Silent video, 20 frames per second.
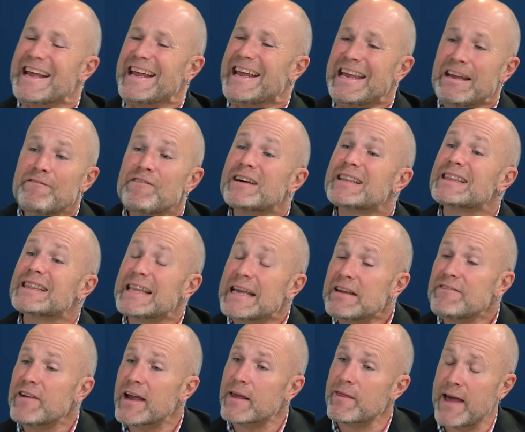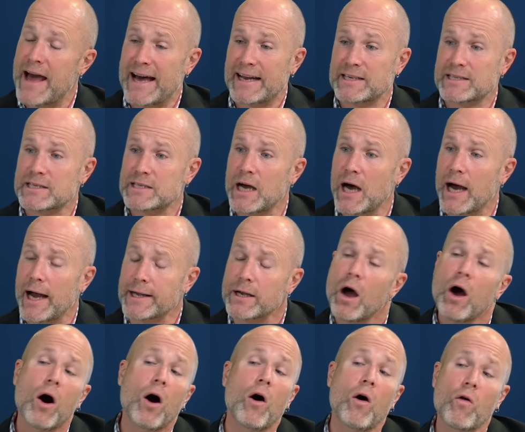even leaving that aside,
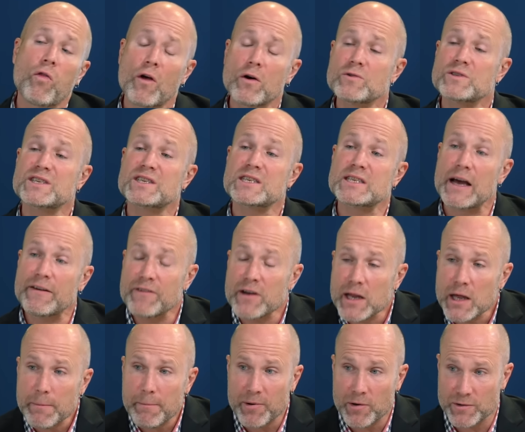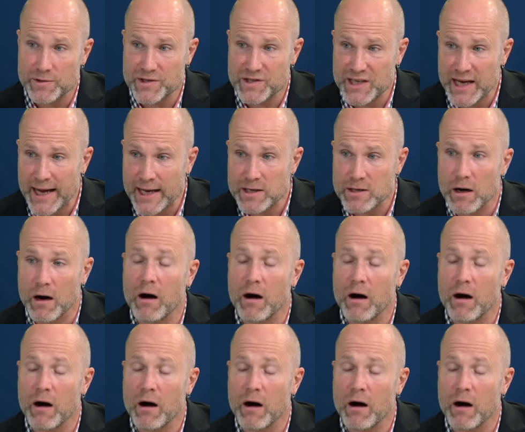although 70%